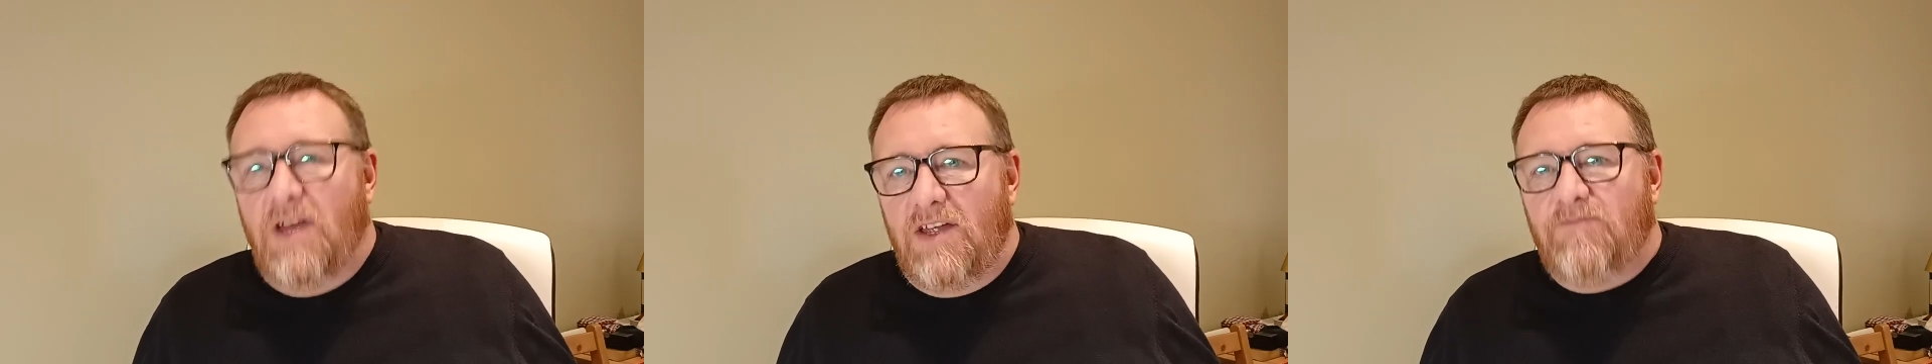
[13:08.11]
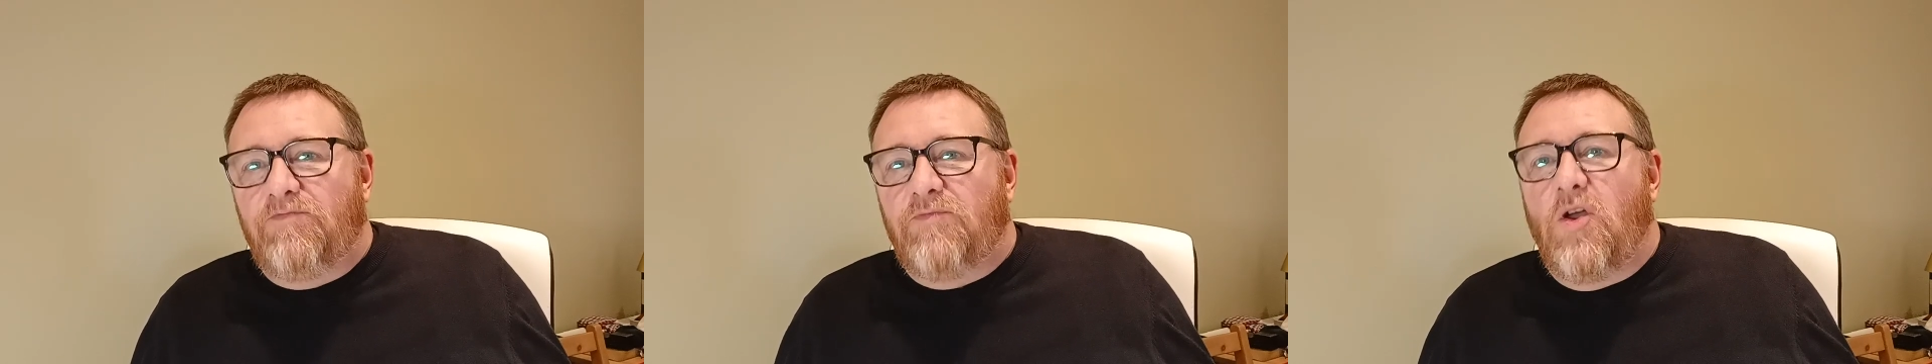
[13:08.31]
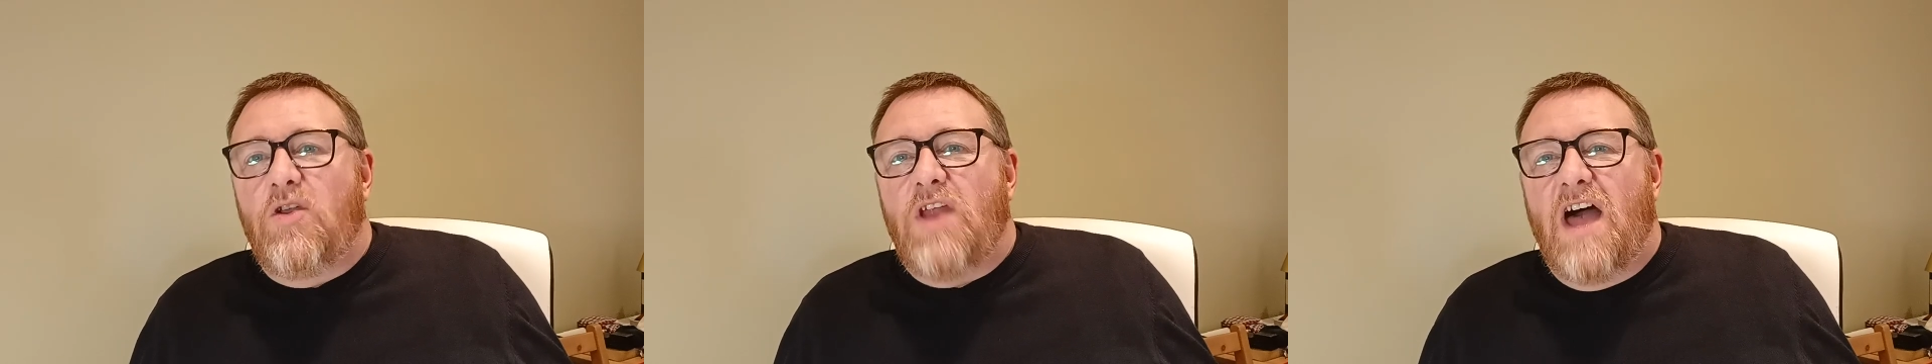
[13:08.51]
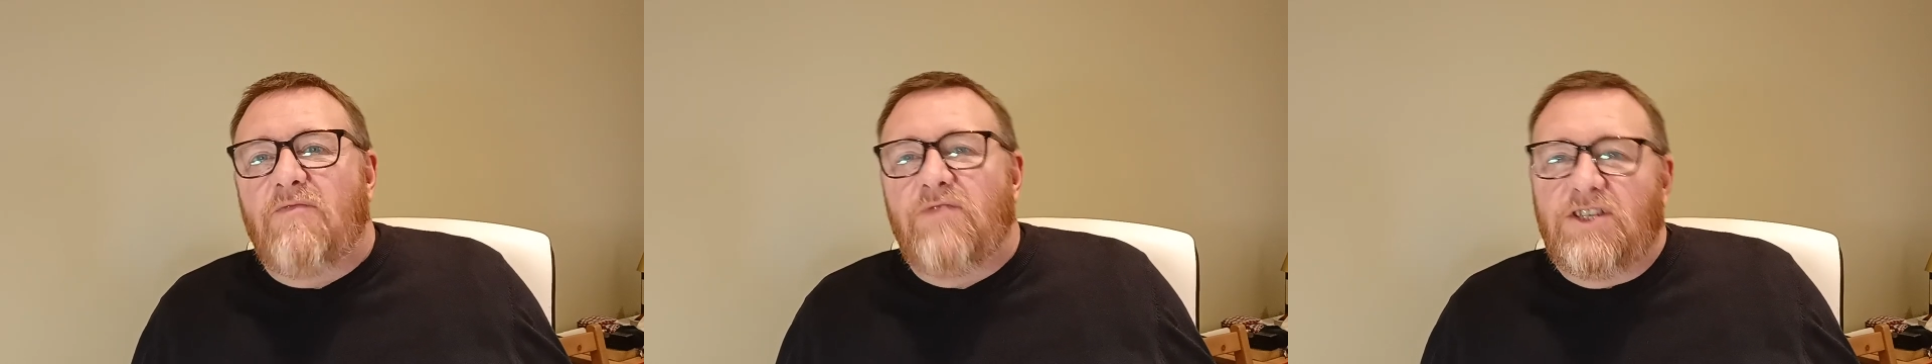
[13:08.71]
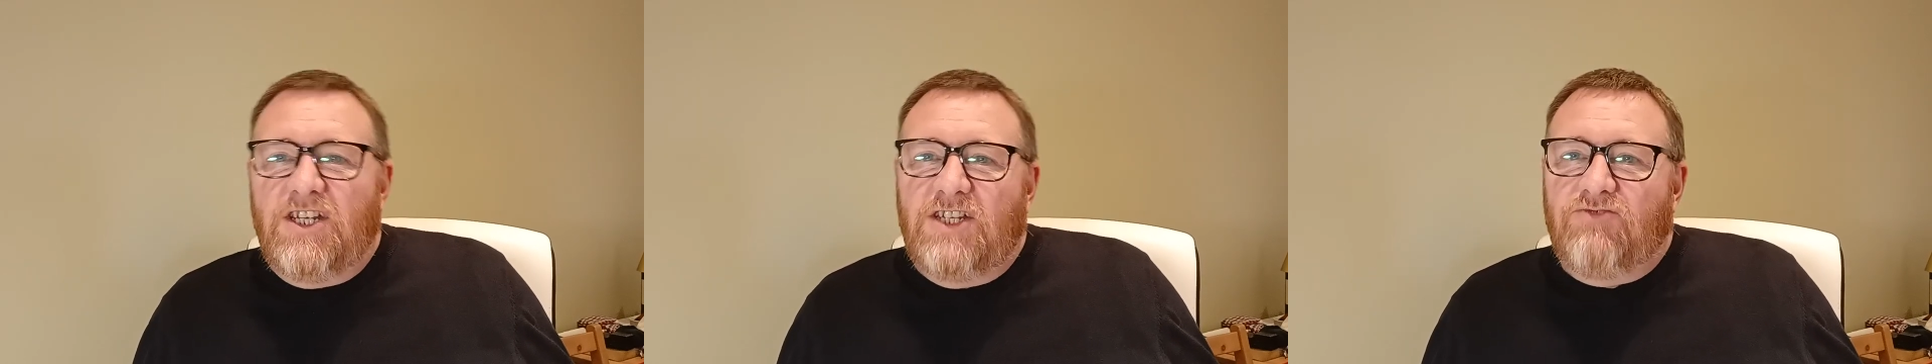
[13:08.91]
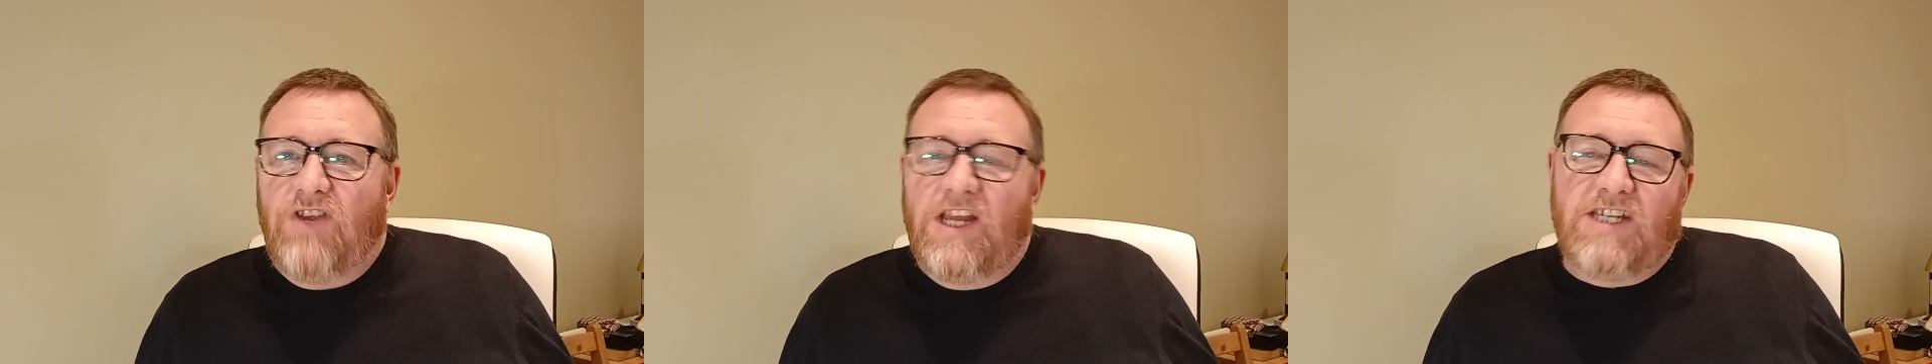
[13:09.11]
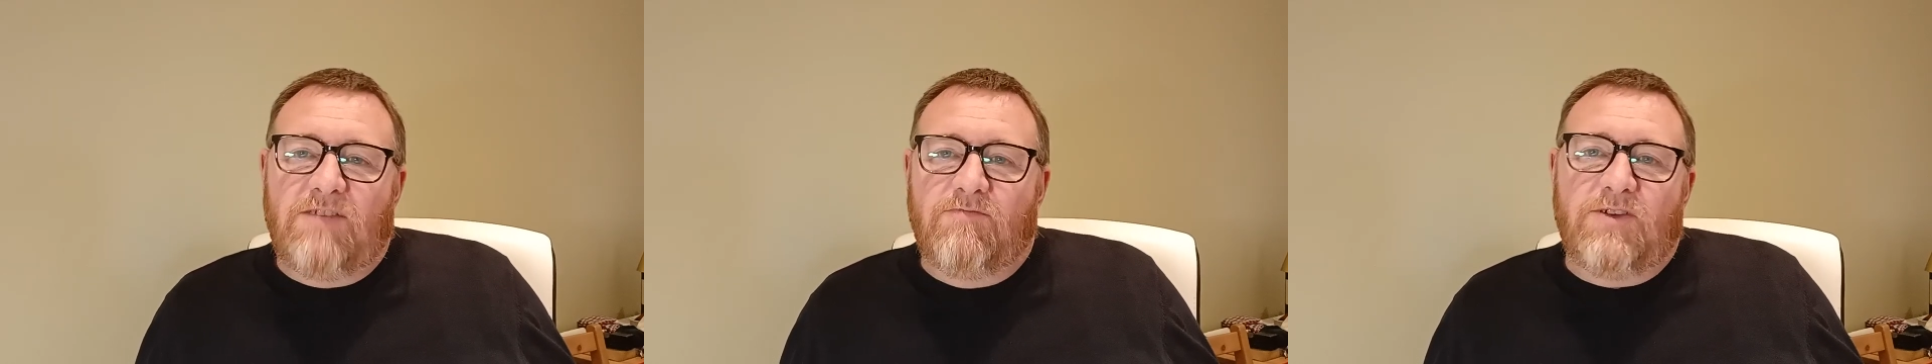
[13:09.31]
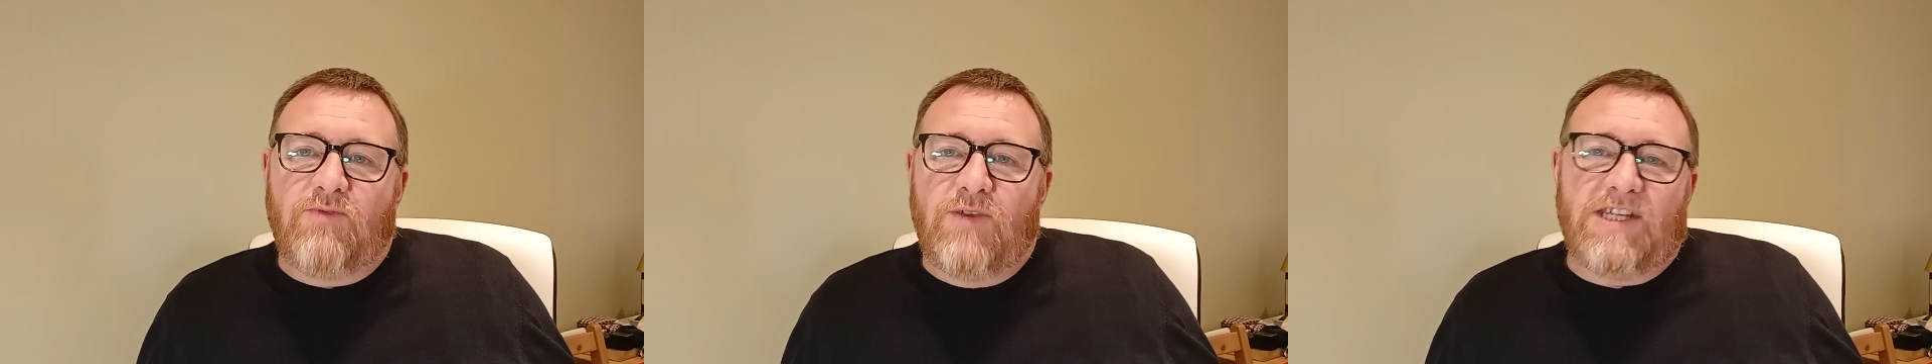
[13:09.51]
But on average, it's
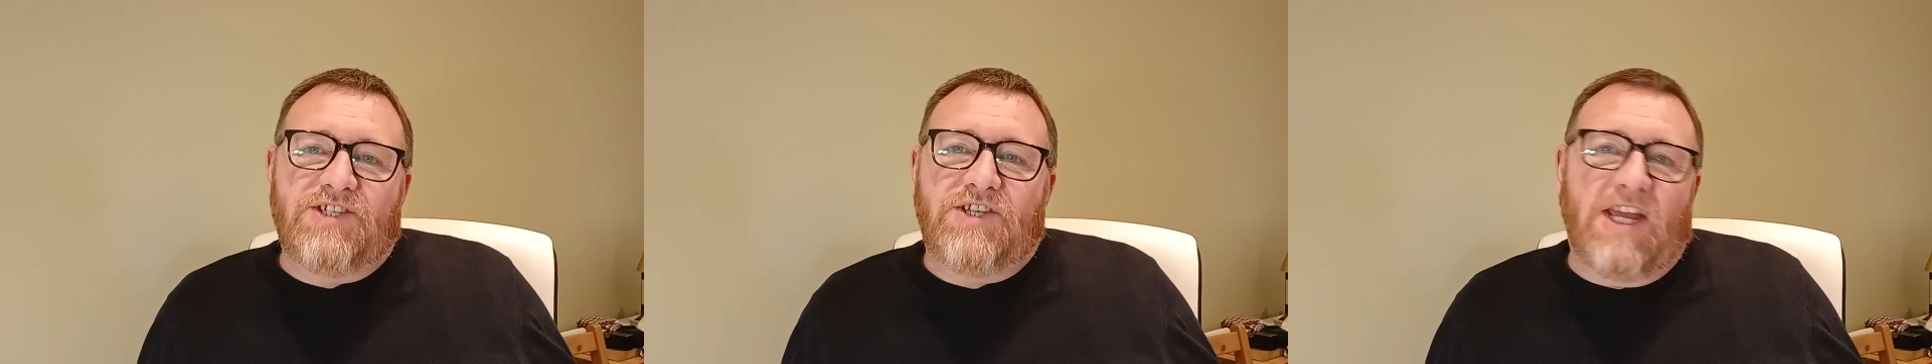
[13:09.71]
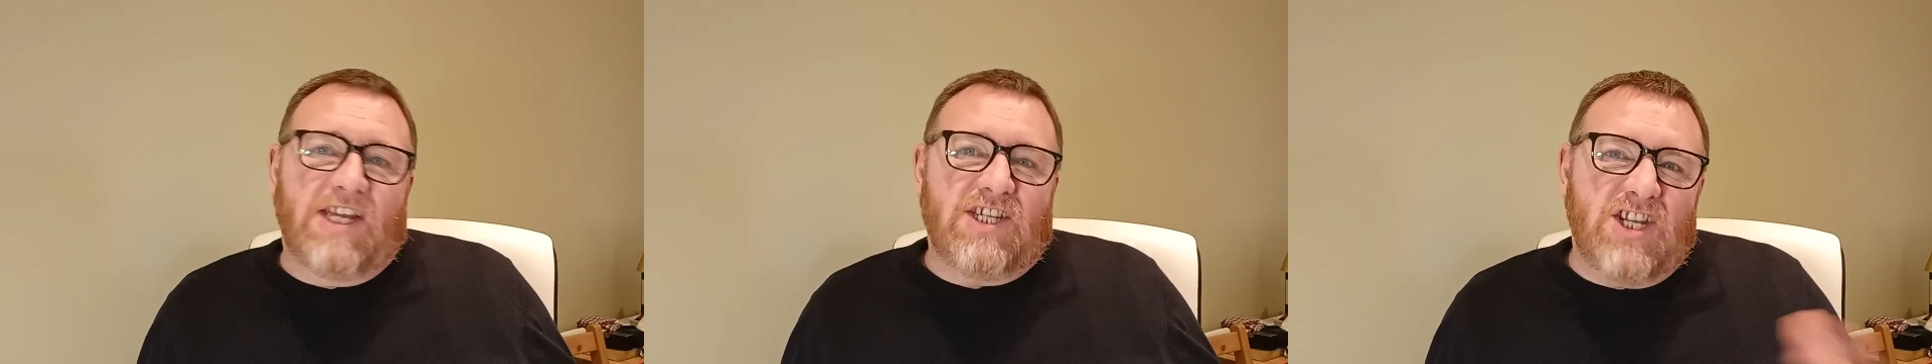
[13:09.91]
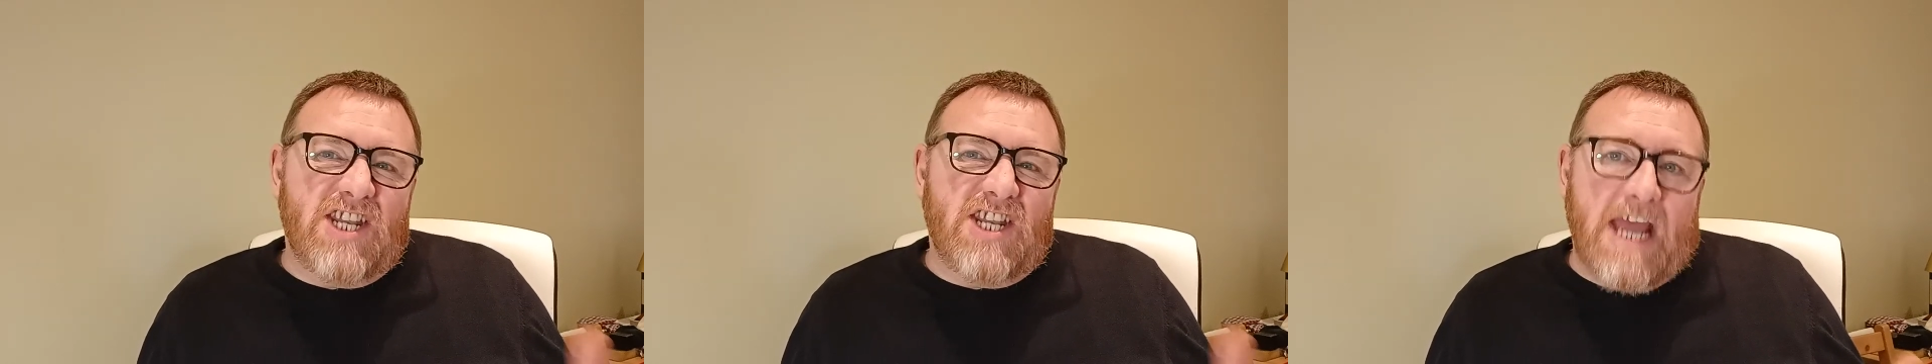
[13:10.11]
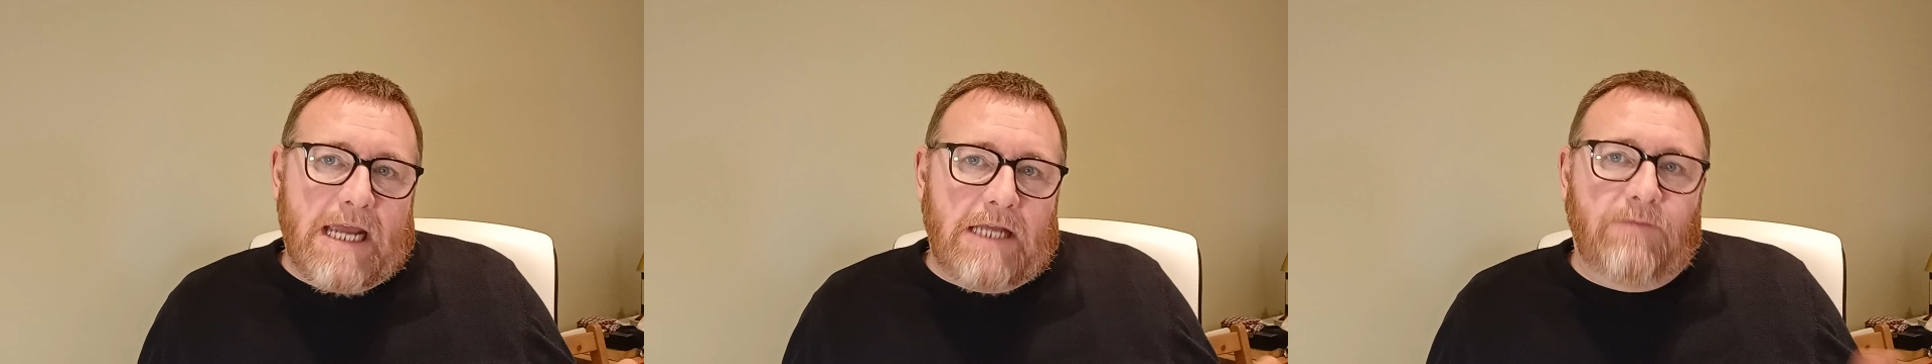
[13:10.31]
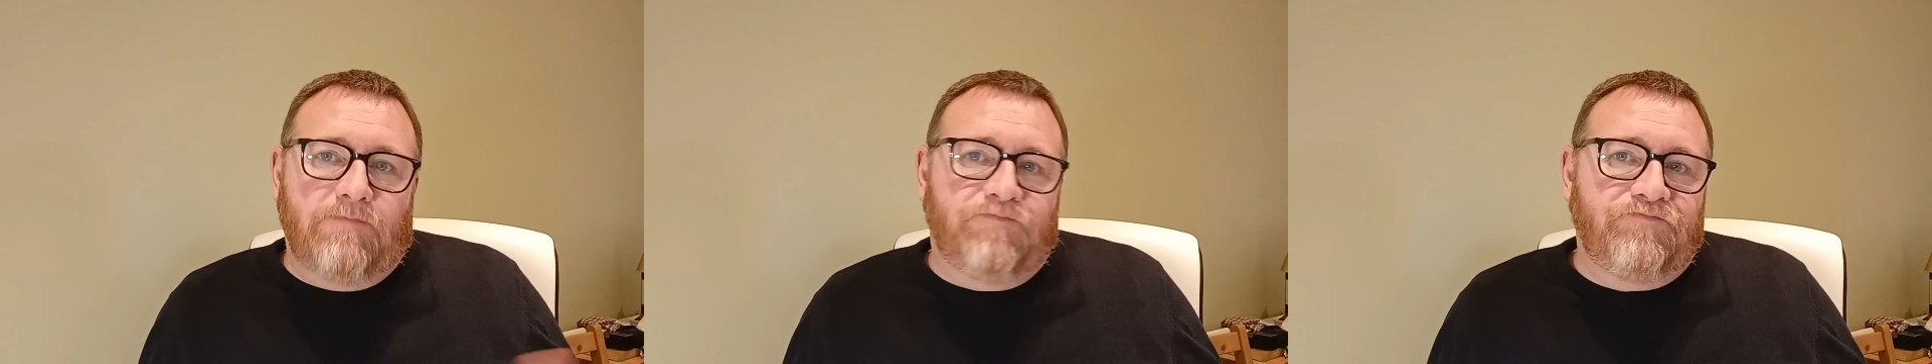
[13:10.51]
ranging between six and nine.